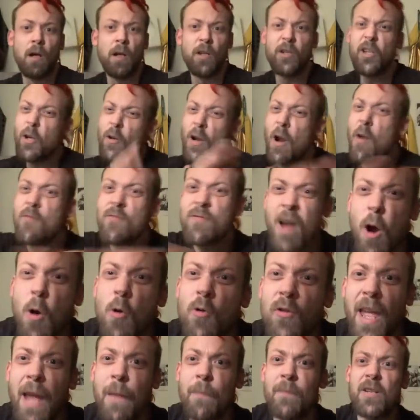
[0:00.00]
You don't know
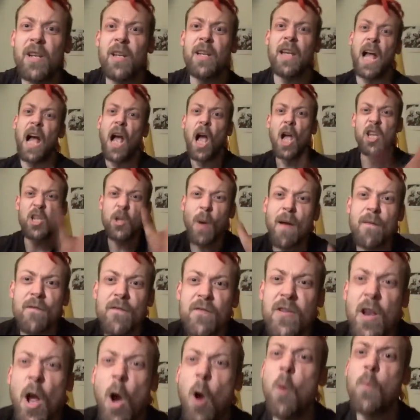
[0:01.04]
them, do you? You have
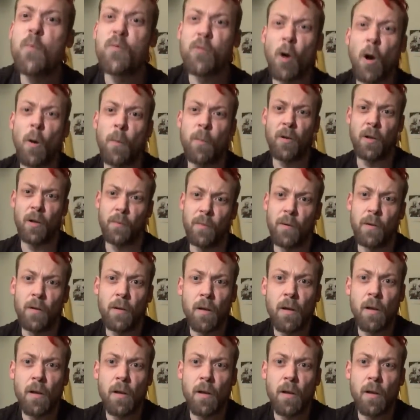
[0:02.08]
no problem